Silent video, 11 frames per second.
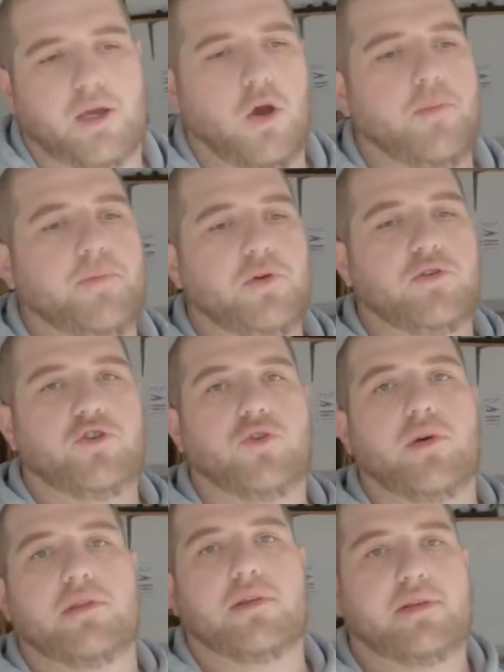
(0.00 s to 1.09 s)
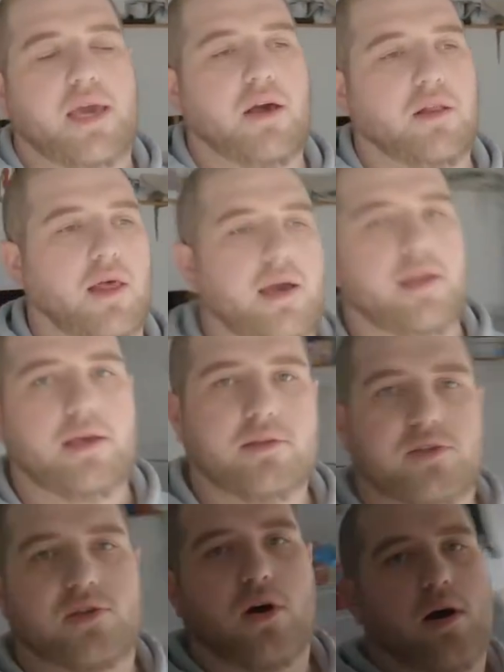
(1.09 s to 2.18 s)
I hope you enjoyed the taillight
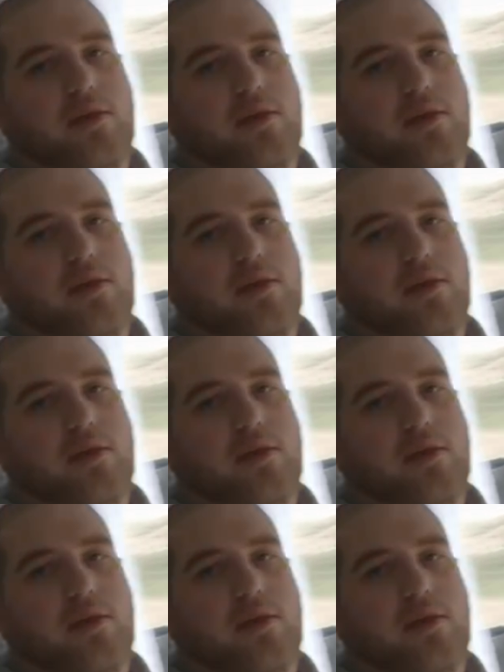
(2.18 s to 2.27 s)
install.